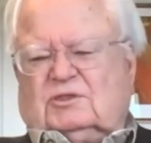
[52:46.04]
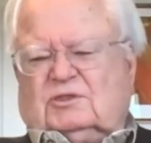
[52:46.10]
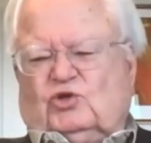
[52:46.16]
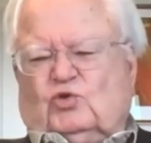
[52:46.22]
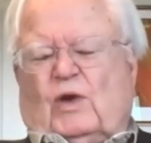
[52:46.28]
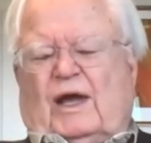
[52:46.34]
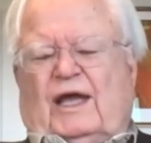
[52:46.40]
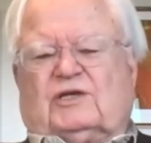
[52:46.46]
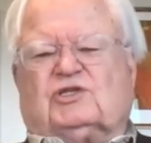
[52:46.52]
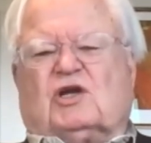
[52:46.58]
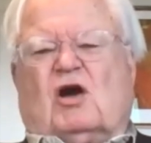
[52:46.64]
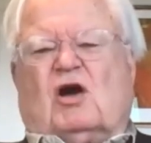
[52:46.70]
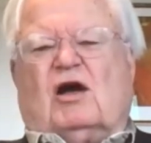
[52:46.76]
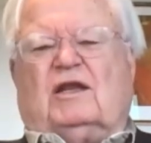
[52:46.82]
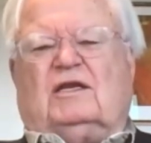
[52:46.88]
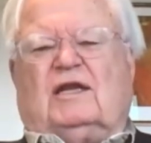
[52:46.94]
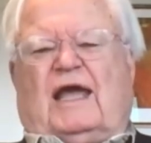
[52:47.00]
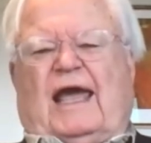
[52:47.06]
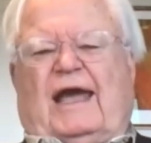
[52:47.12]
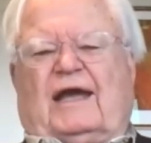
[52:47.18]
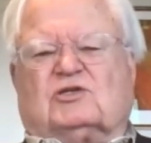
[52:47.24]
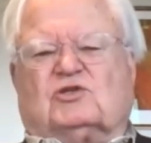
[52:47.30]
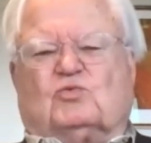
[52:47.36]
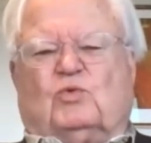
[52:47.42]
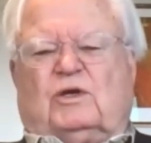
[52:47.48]
U.S.
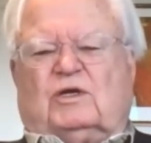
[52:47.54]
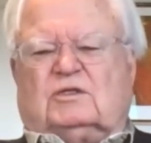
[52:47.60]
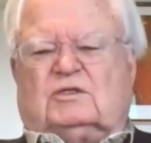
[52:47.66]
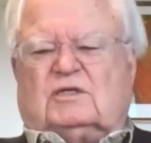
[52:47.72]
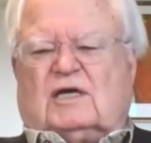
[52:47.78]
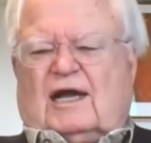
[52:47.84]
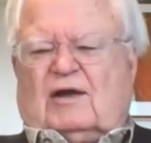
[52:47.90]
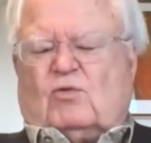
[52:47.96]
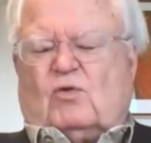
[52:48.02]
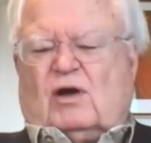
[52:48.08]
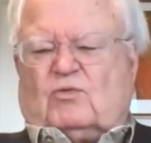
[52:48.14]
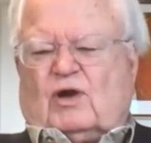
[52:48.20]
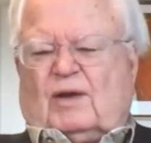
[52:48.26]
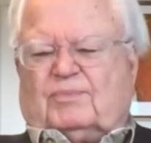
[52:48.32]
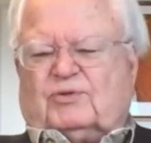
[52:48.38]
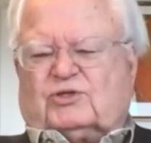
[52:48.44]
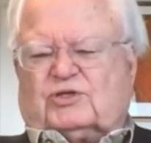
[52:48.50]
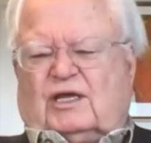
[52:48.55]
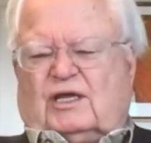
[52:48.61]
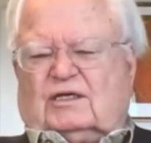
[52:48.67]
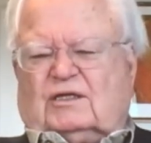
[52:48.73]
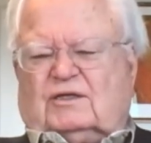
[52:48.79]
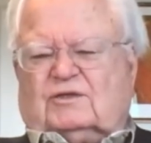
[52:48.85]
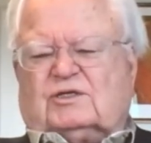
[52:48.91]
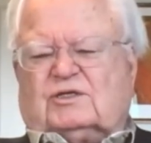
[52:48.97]
contacts with Taiwan
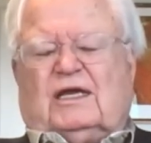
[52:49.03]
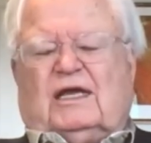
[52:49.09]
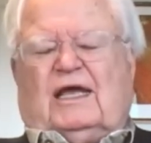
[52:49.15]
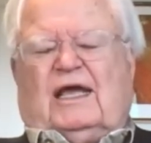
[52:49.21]
representatives,